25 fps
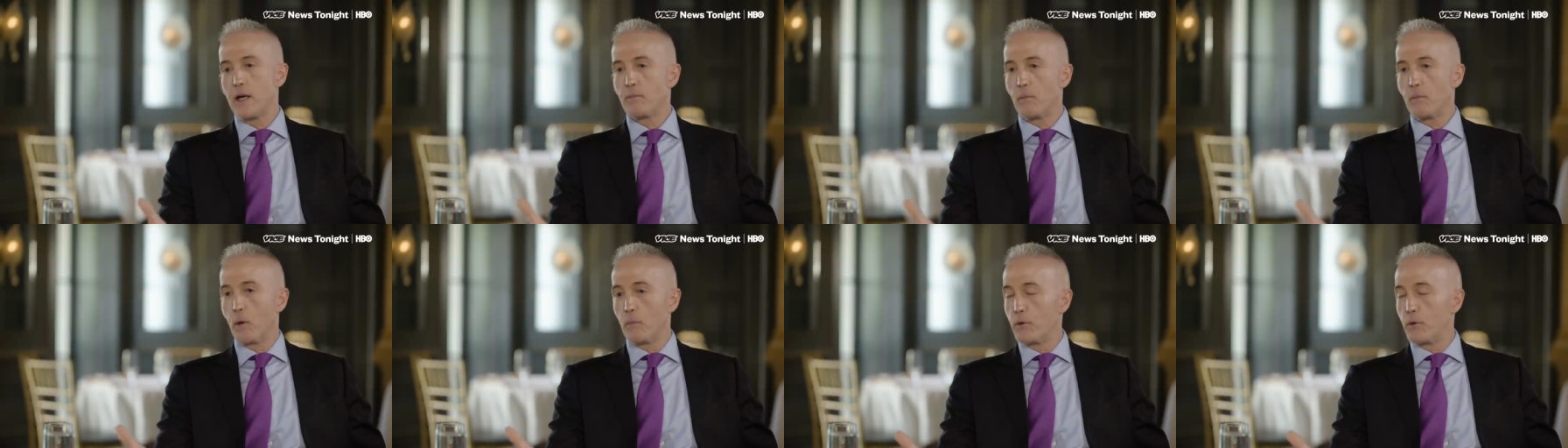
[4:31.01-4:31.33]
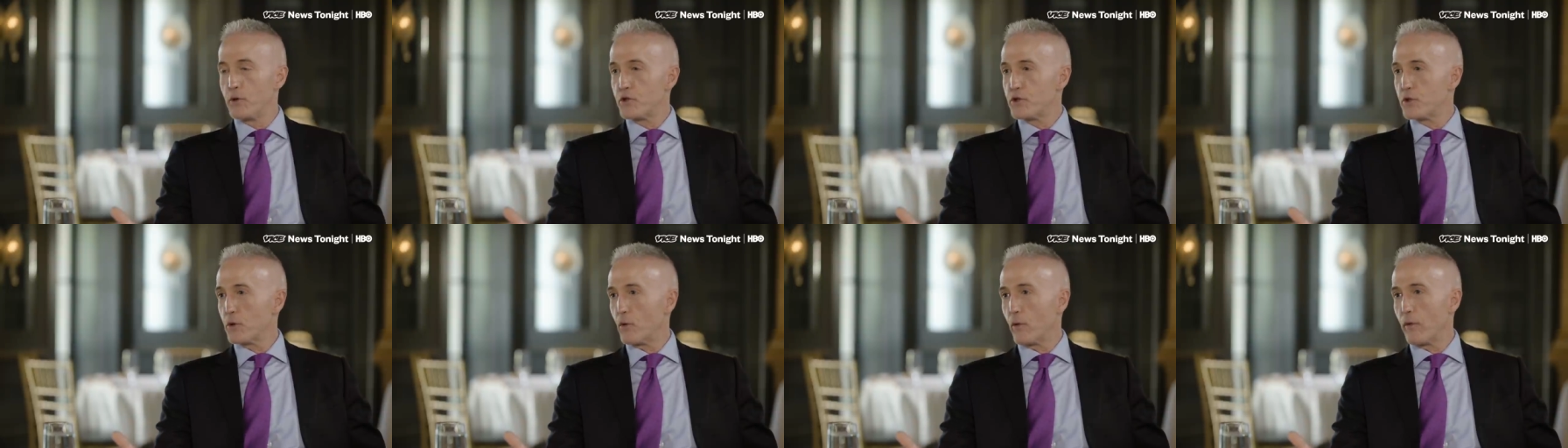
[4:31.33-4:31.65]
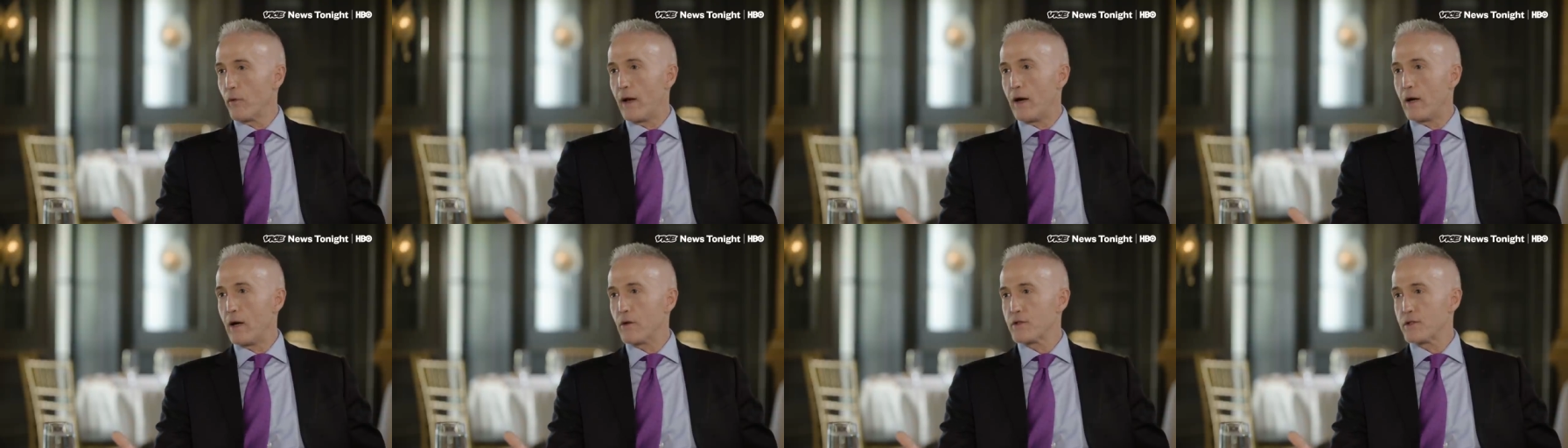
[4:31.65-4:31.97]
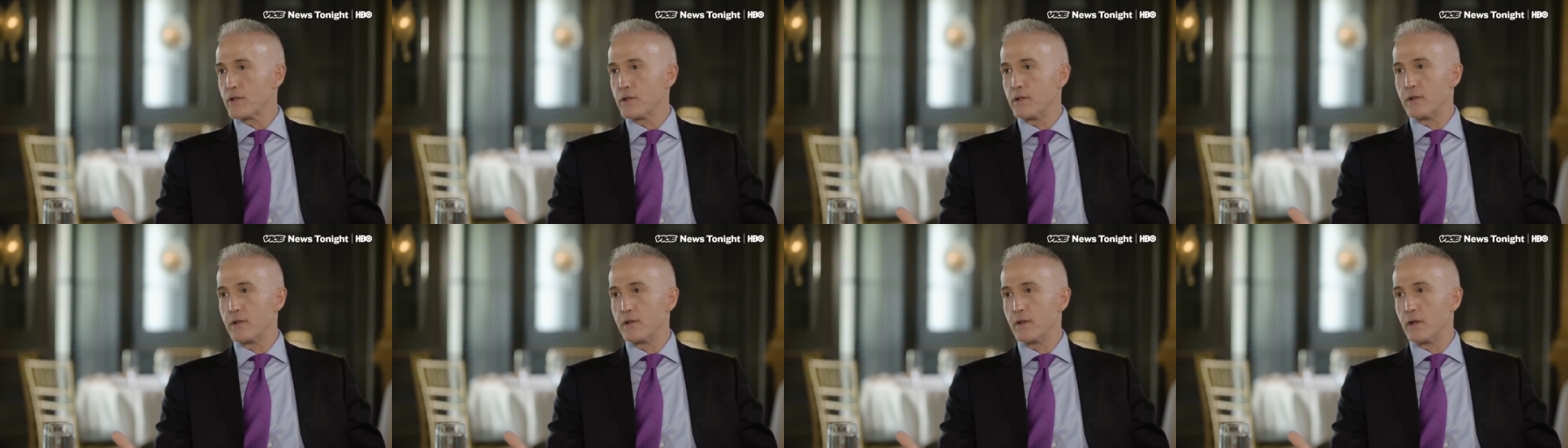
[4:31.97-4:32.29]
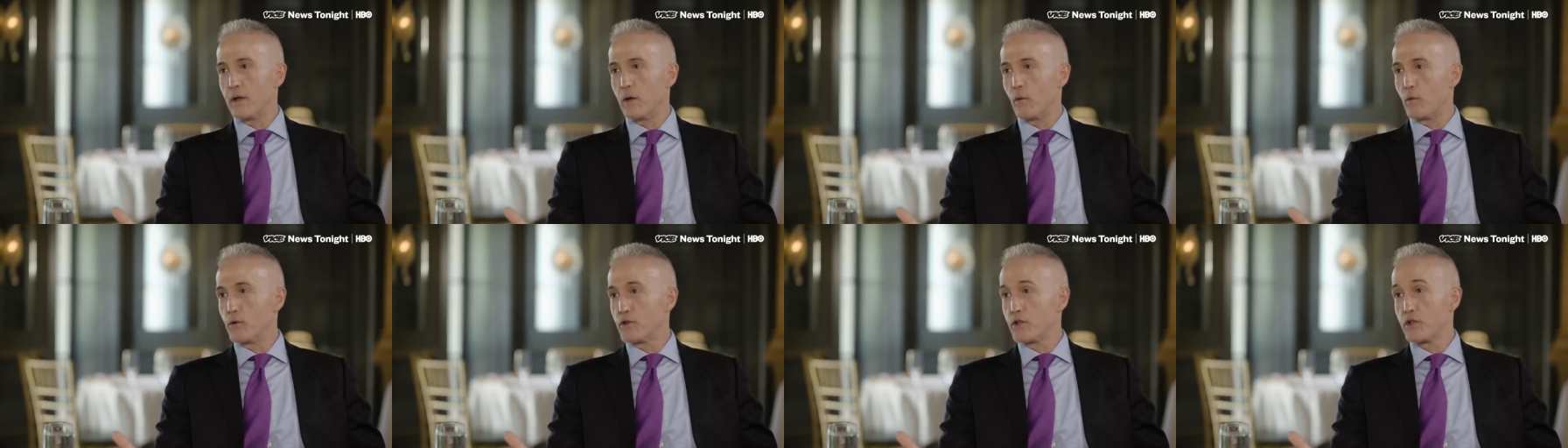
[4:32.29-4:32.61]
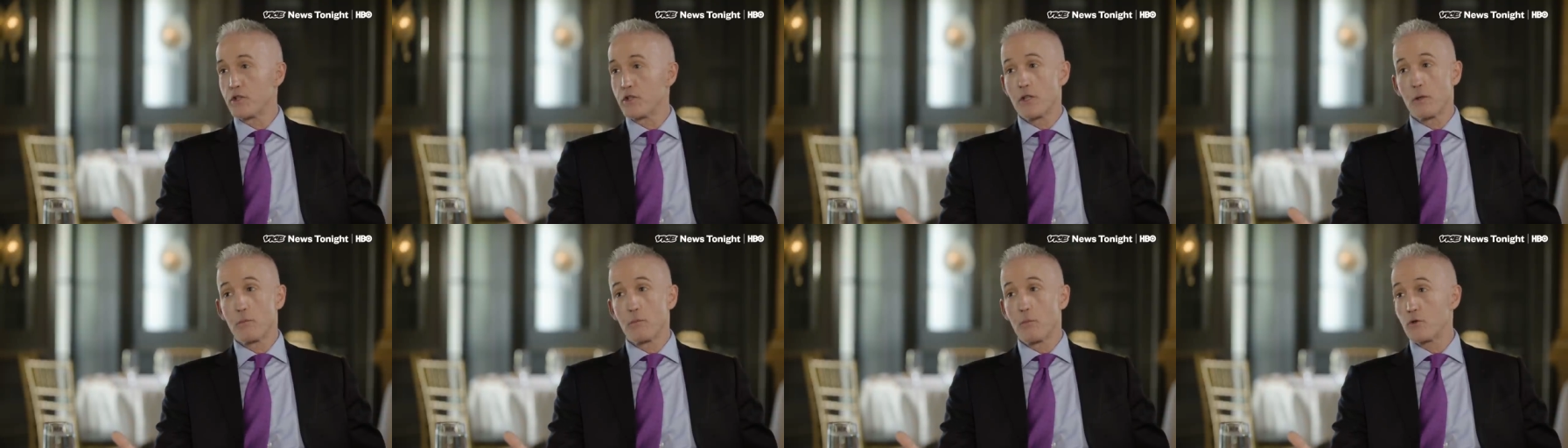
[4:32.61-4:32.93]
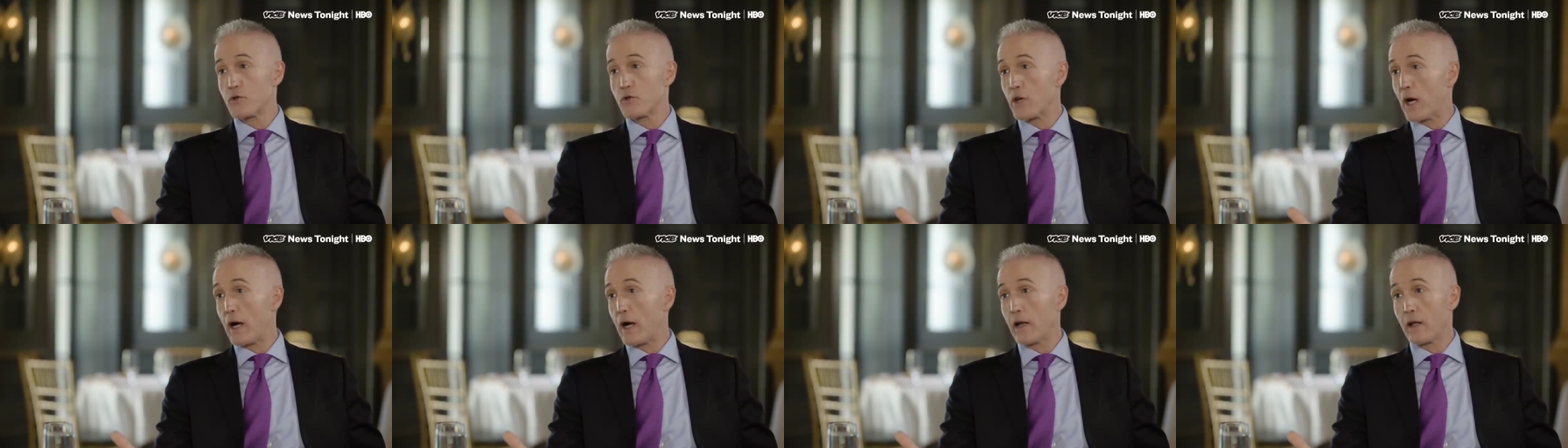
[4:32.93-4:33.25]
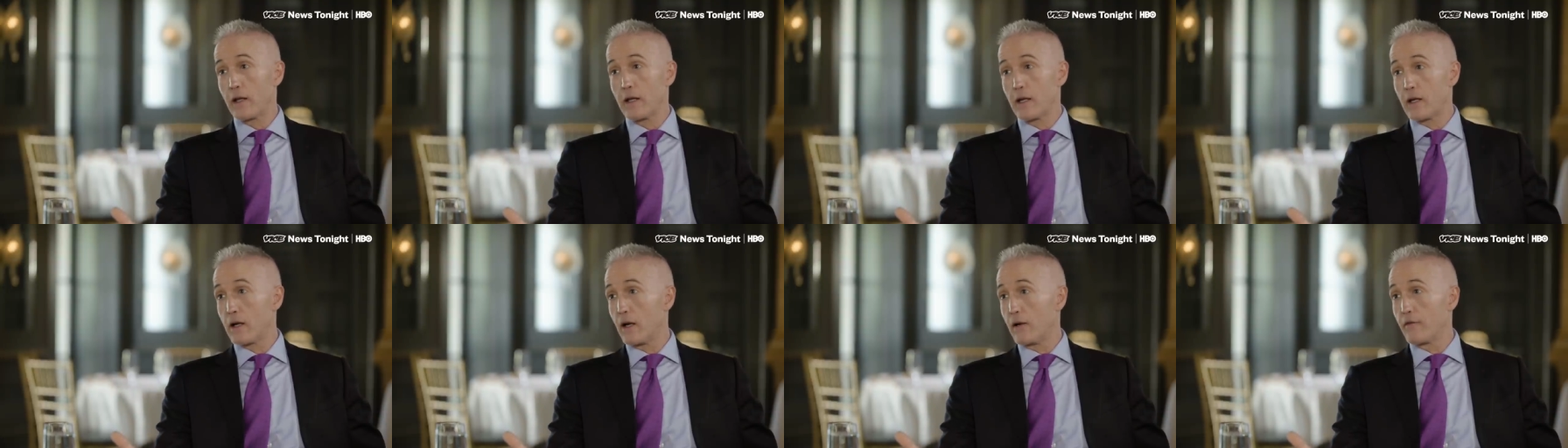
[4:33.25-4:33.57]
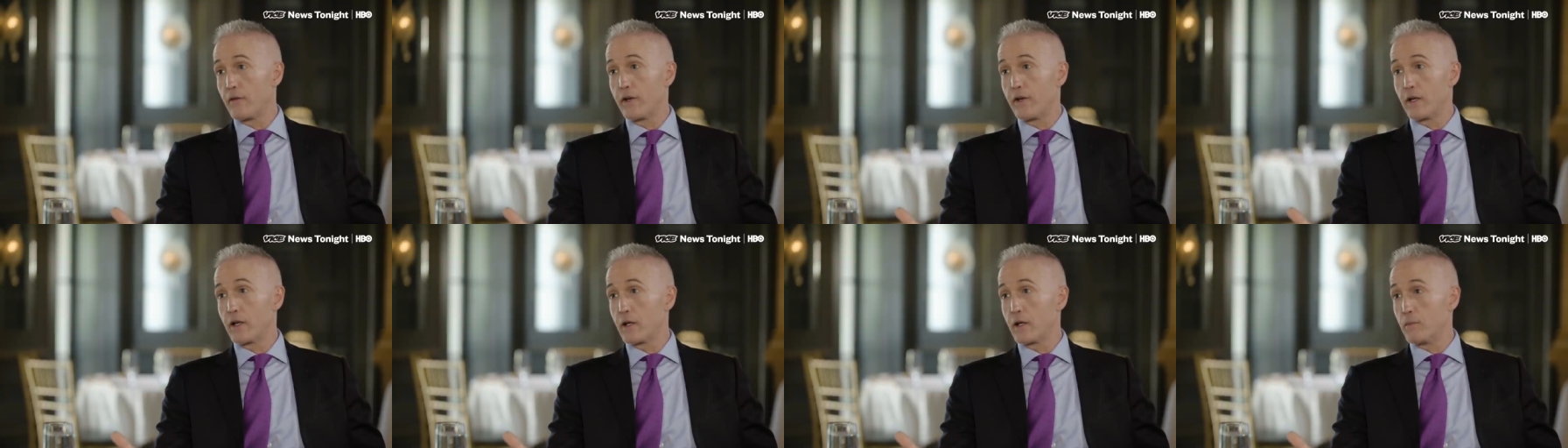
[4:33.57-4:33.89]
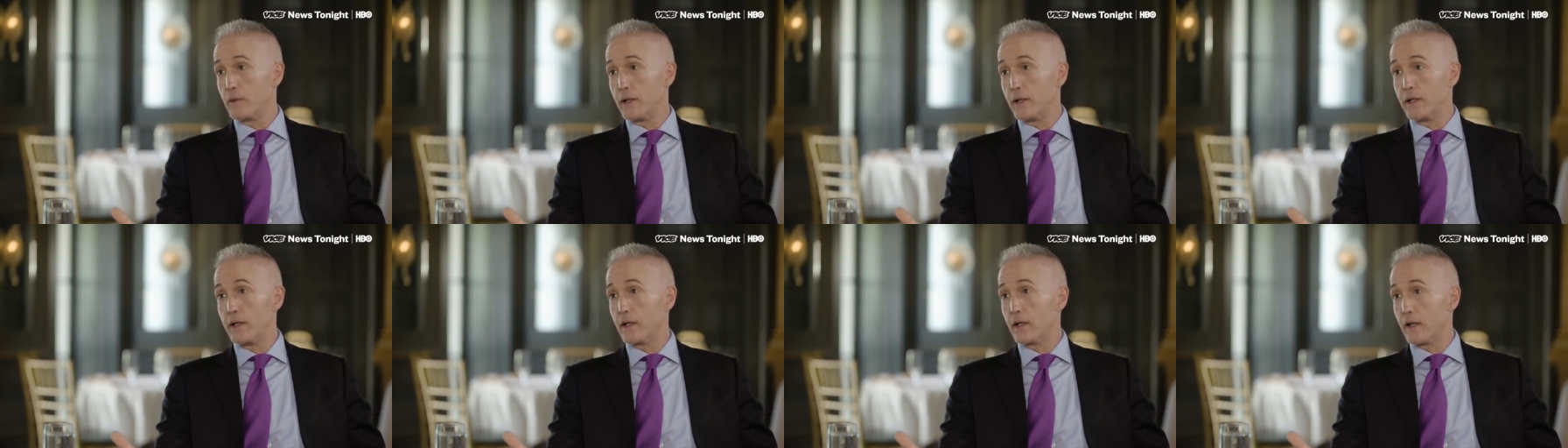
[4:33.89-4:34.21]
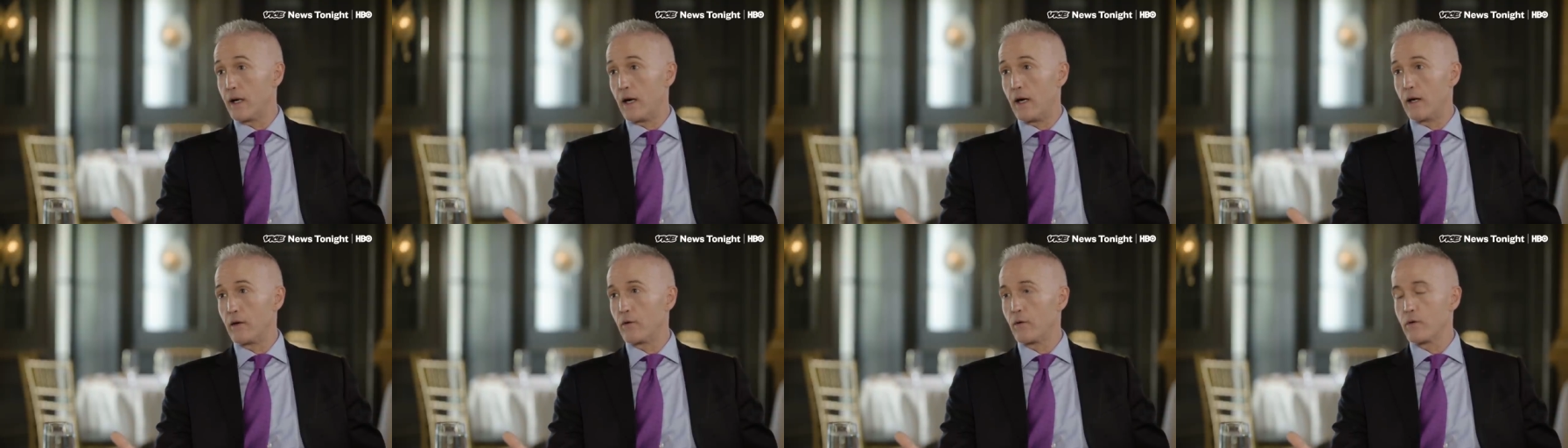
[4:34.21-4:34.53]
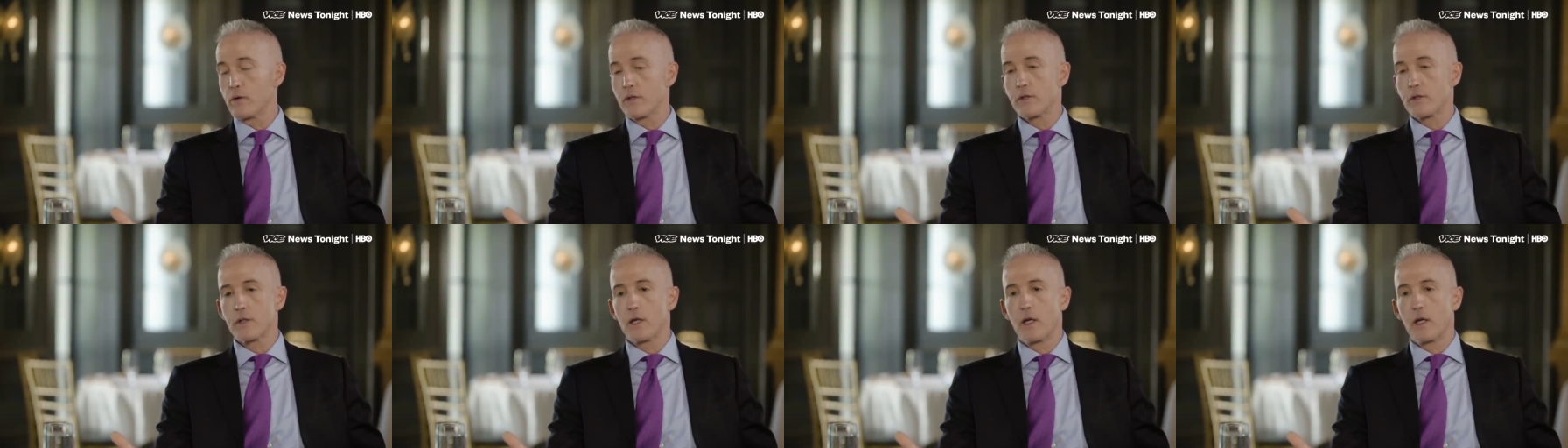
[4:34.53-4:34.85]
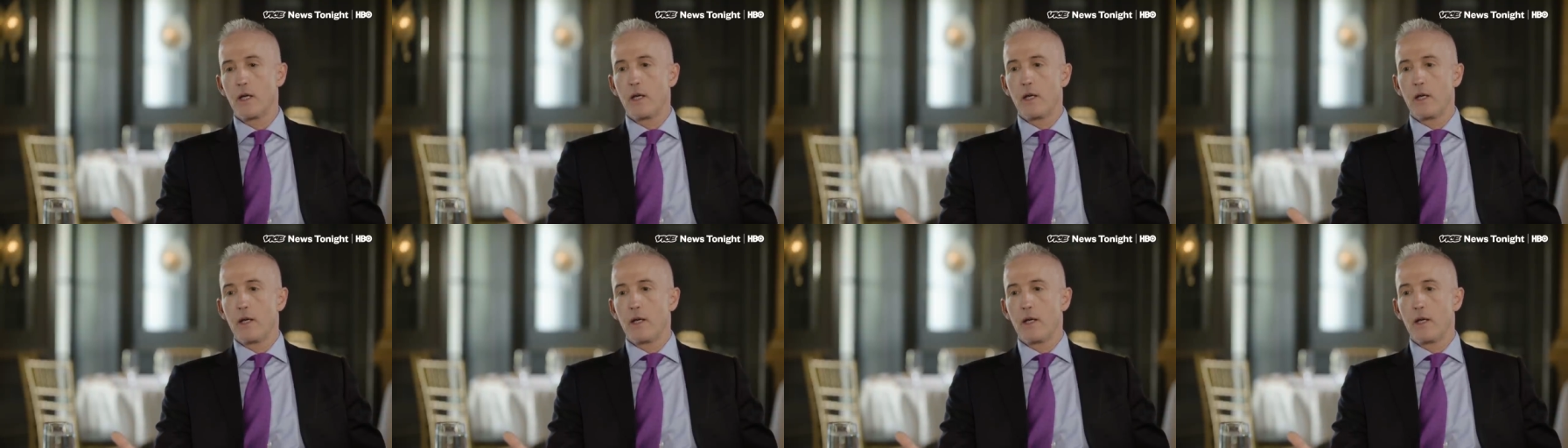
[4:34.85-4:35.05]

We'll put you on House Intel, which is the most highly coveted committee in Congress.